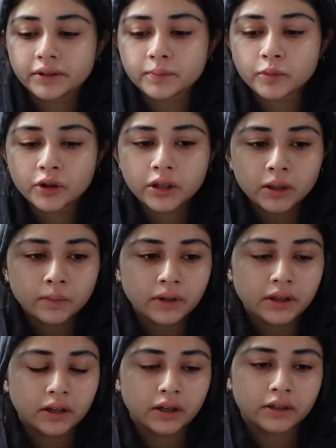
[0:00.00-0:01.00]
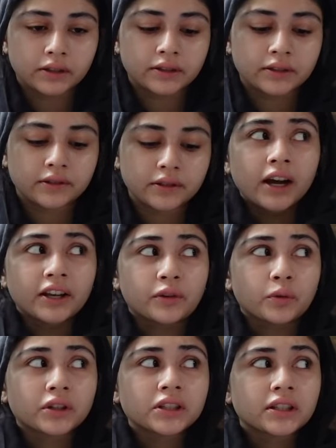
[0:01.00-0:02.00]
this morning because I just
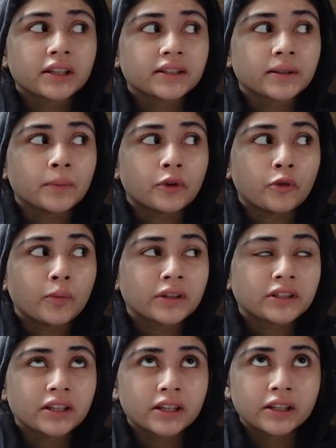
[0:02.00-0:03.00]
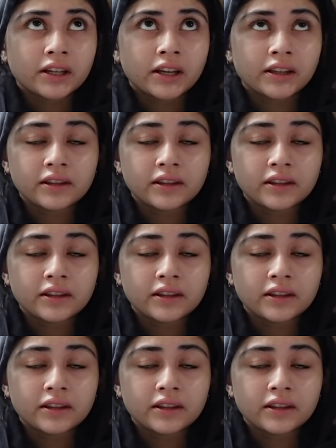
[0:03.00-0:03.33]
wanted to get some movement in.